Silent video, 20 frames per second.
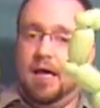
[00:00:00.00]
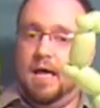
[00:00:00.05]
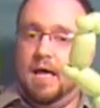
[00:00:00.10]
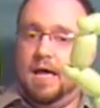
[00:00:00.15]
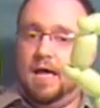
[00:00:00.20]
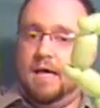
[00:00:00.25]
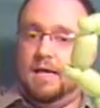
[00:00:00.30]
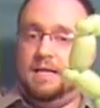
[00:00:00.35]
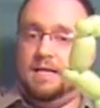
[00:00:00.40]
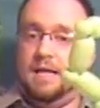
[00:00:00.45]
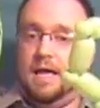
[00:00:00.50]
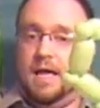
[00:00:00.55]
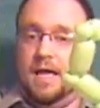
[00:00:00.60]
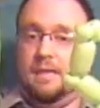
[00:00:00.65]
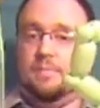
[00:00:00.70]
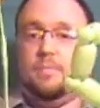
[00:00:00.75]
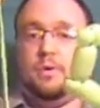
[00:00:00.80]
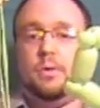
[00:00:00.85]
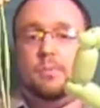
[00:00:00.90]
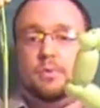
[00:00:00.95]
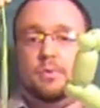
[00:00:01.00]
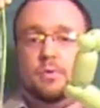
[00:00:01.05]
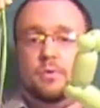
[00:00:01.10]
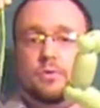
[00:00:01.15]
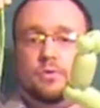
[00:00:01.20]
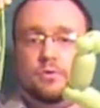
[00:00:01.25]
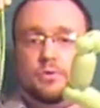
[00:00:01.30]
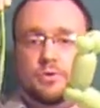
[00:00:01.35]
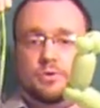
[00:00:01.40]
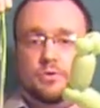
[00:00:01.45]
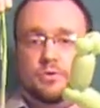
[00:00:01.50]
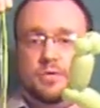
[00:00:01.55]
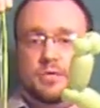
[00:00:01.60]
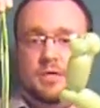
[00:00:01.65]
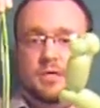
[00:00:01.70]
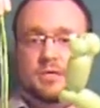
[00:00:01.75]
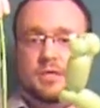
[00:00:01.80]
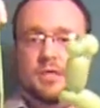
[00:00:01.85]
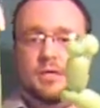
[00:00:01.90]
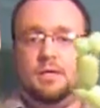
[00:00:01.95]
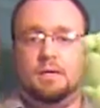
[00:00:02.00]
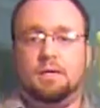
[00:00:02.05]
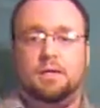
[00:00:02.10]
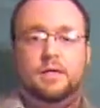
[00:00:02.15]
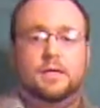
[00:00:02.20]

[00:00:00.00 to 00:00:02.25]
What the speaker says: and a purple 260.